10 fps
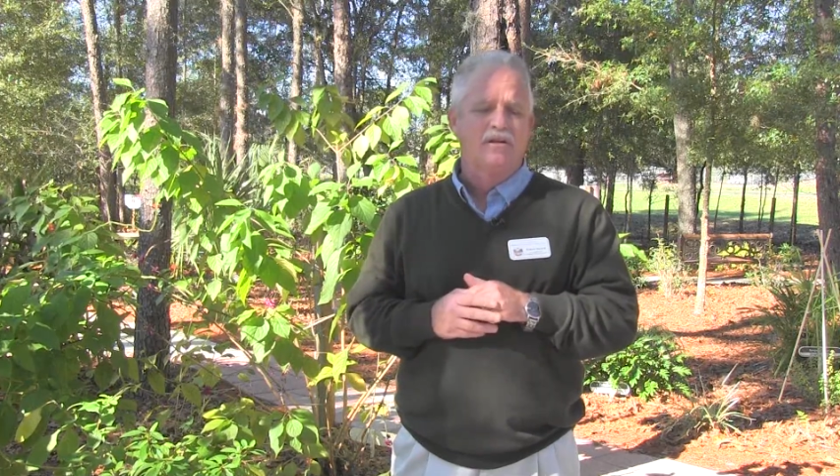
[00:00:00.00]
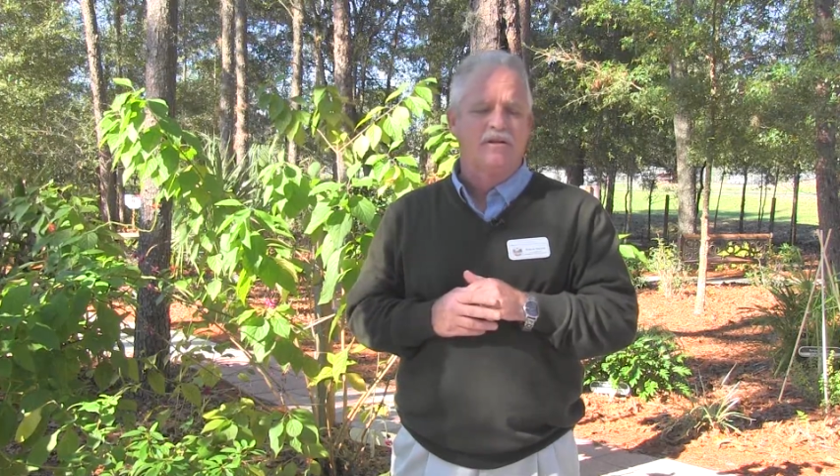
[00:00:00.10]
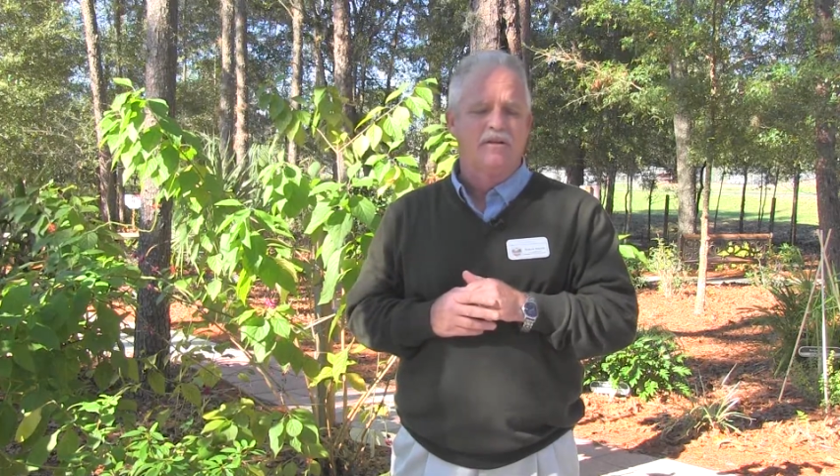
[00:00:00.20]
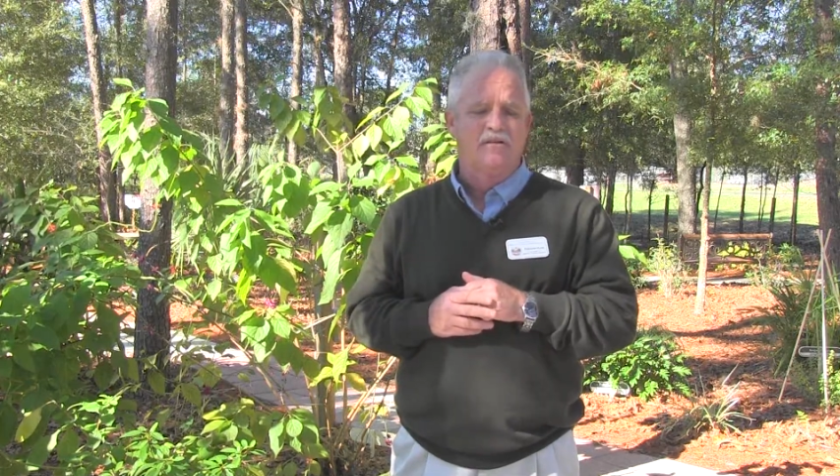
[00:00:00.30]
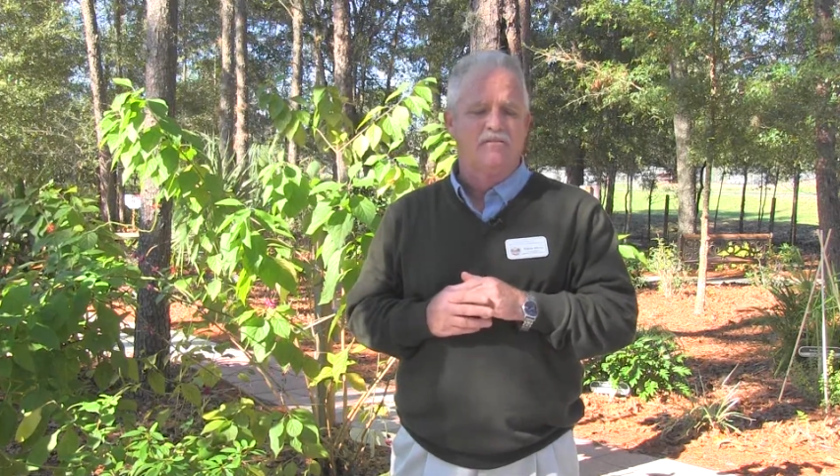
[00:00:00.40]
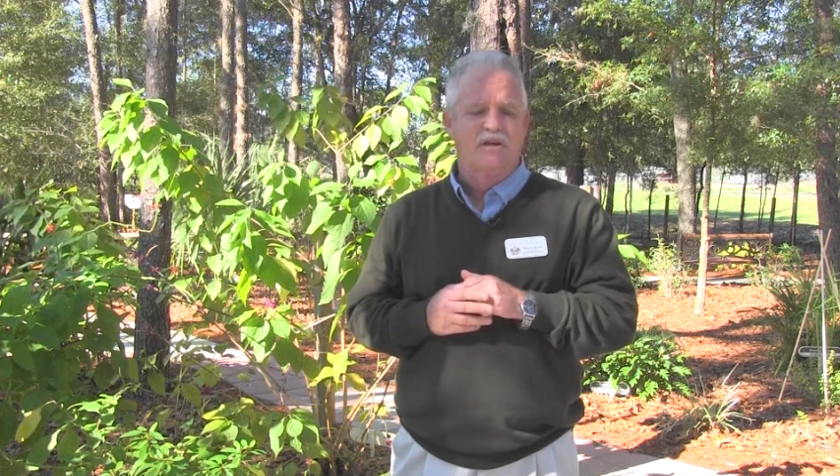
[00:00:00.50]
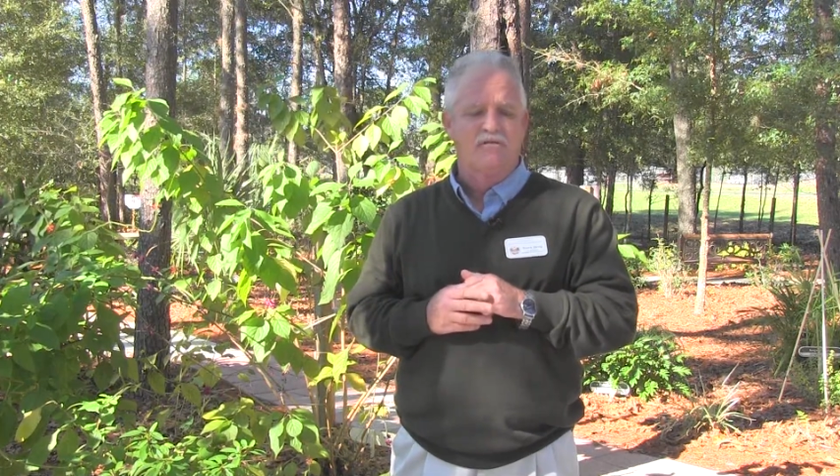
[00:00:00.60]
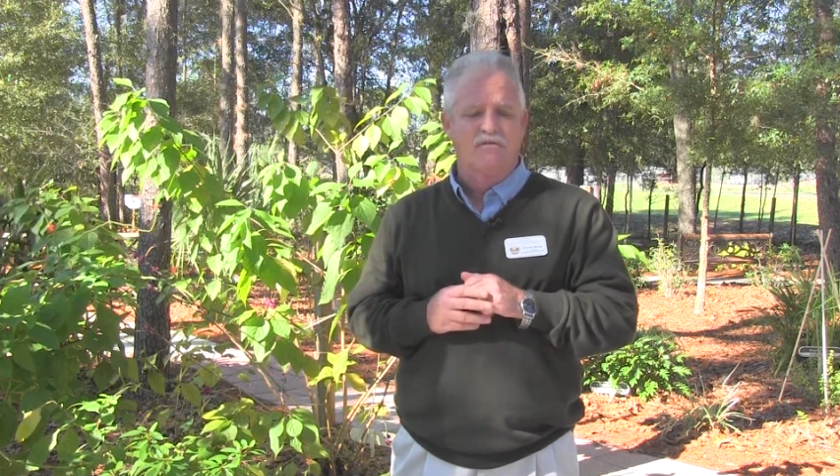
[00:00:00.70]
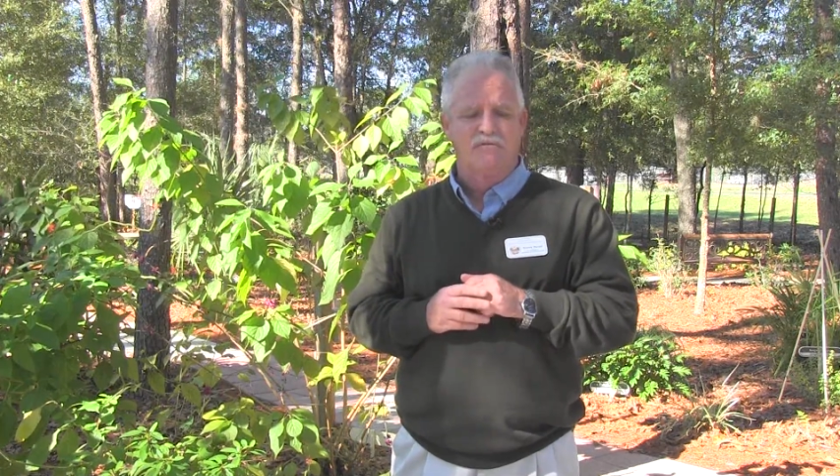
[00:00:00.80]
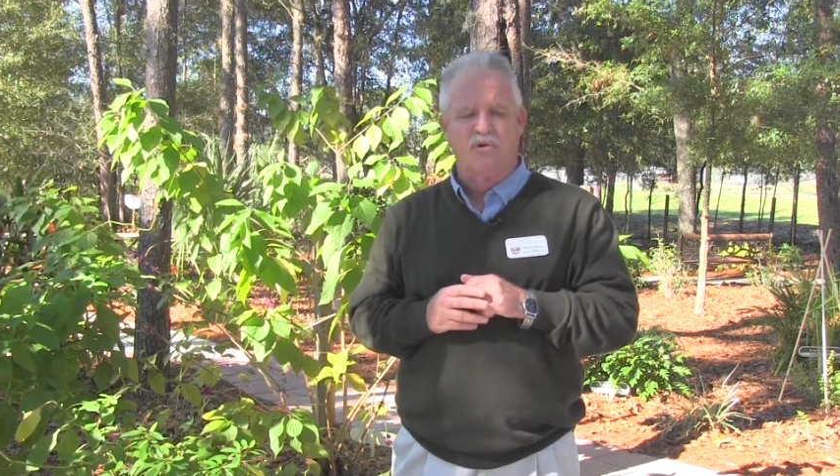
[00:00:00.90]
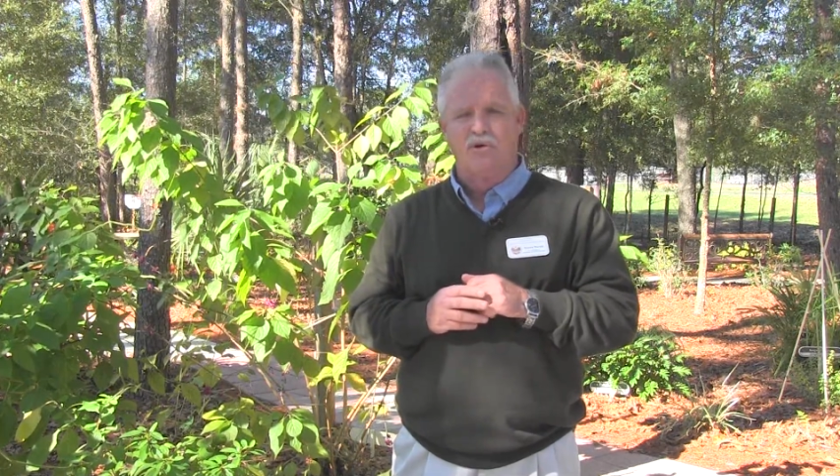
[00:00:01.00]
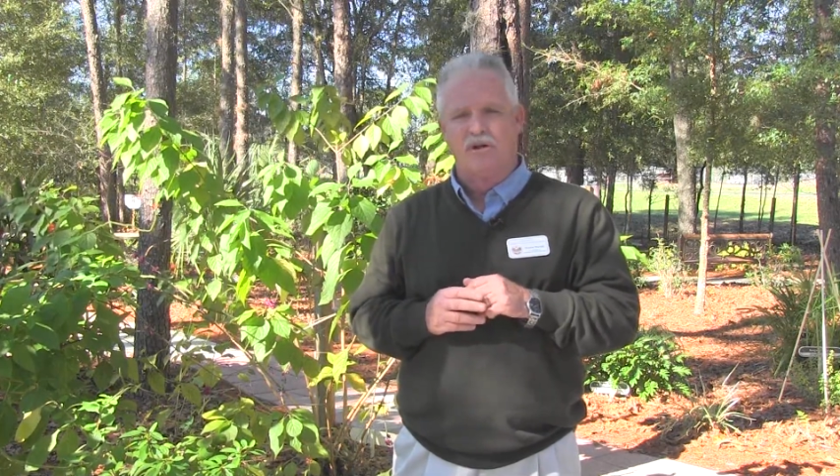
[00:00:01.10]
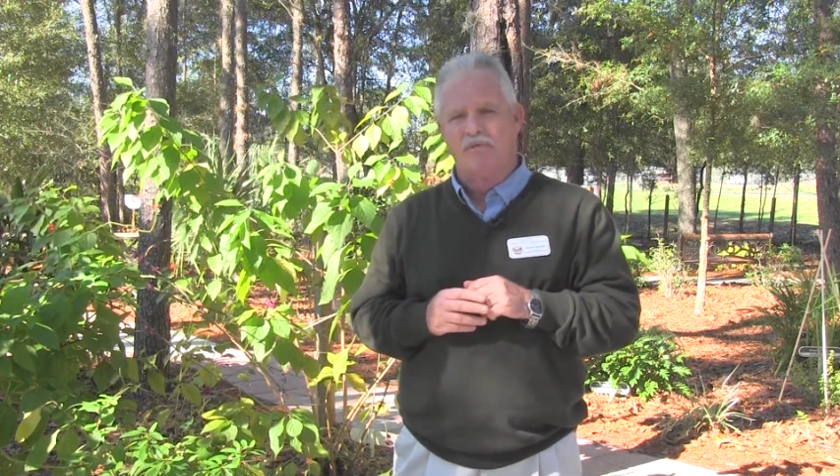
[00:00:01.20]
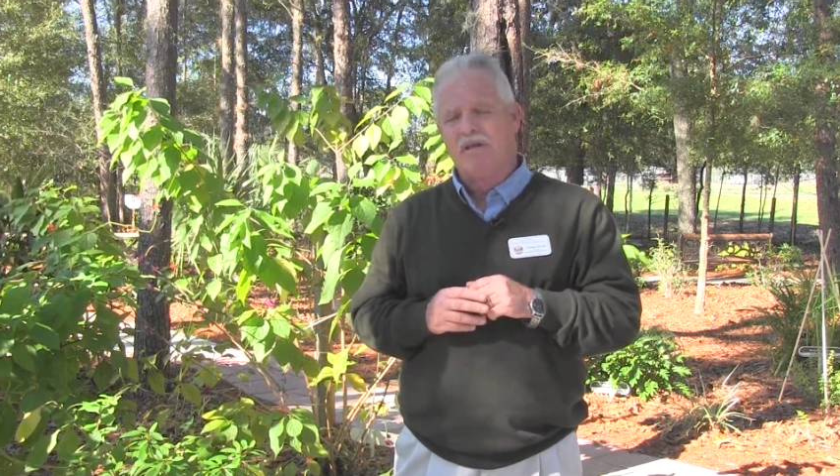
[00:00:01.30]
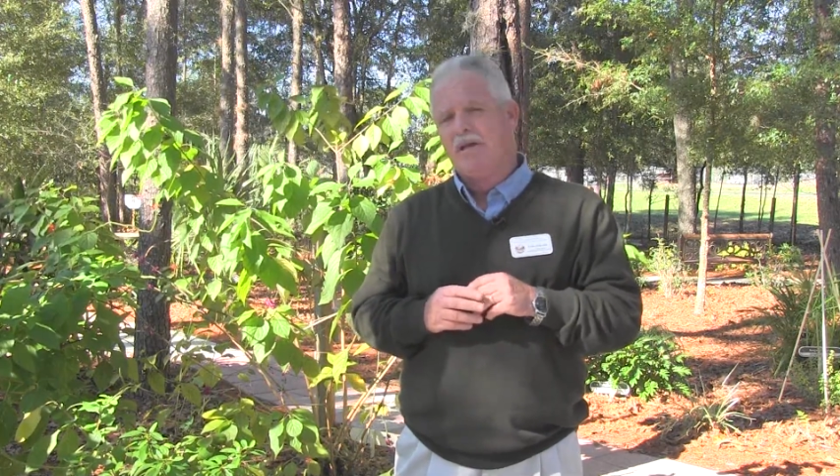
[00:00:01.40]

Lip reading: in Central Florida.